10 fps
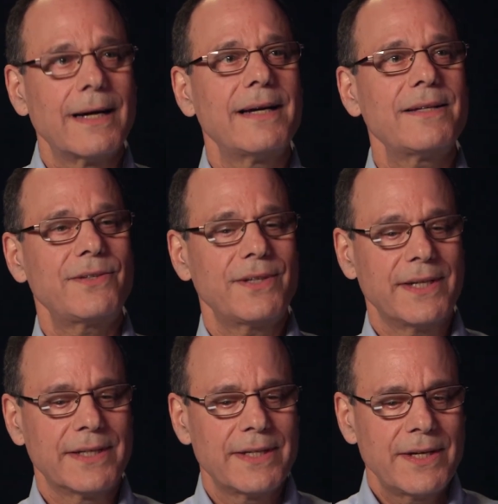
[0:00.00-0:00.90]
I
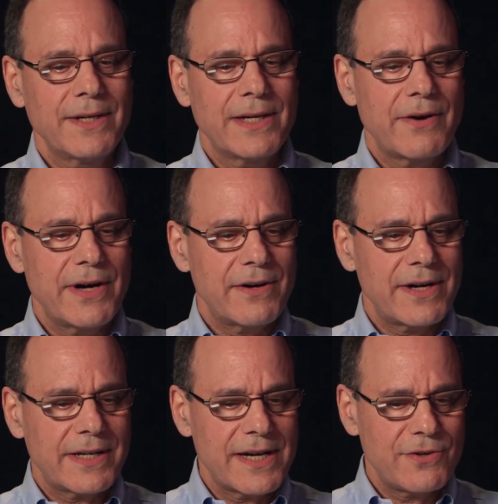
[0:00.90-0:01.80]
see. Now,
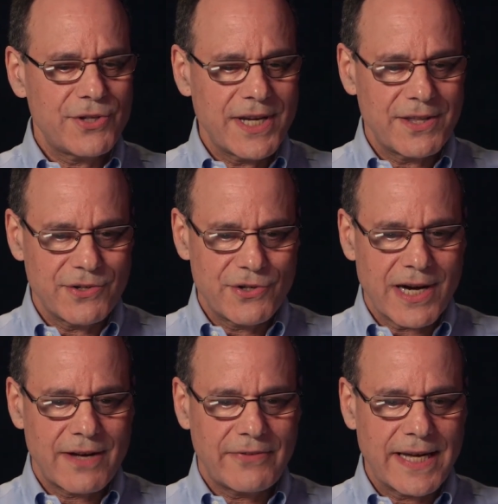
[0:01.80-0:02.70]
Eric, I understand that
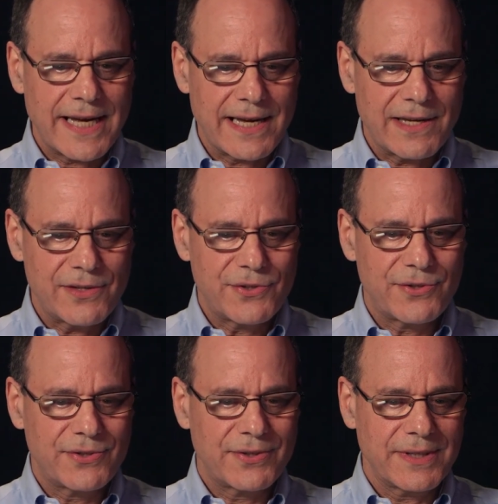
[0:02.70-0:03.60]
Java
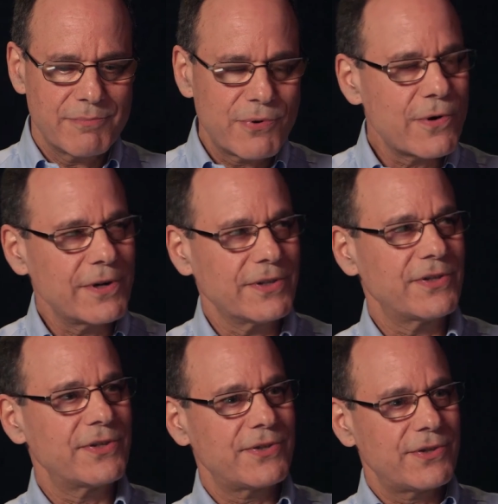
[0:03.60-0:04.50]
has
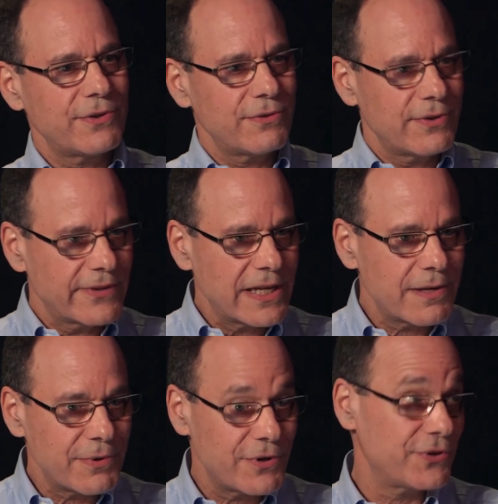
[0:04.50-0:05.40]
importance to
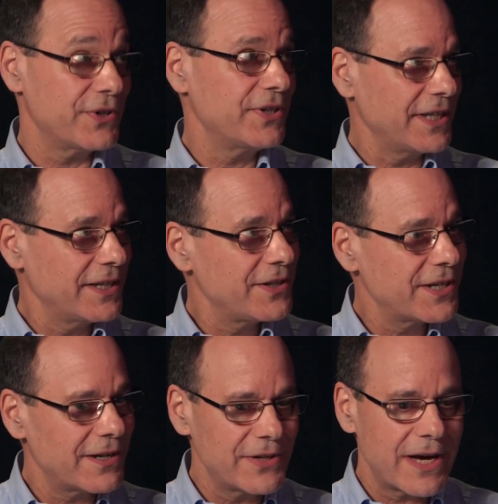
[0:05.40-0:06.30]
developers and to
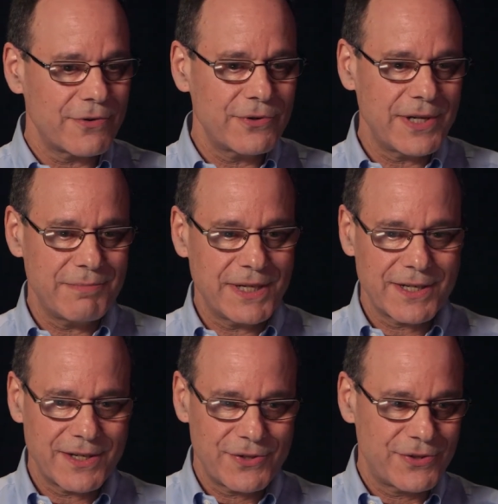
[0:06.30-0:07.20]
Intel not only
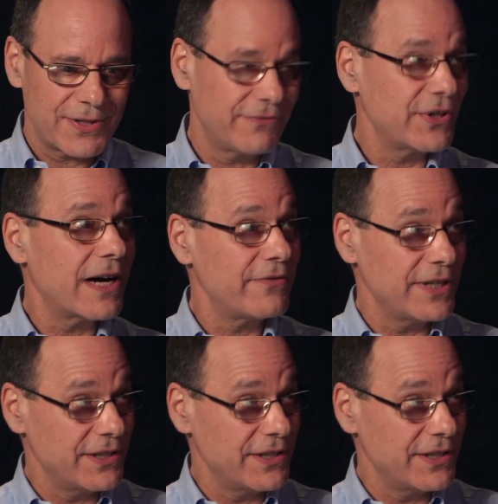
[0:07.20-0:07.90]
because of Java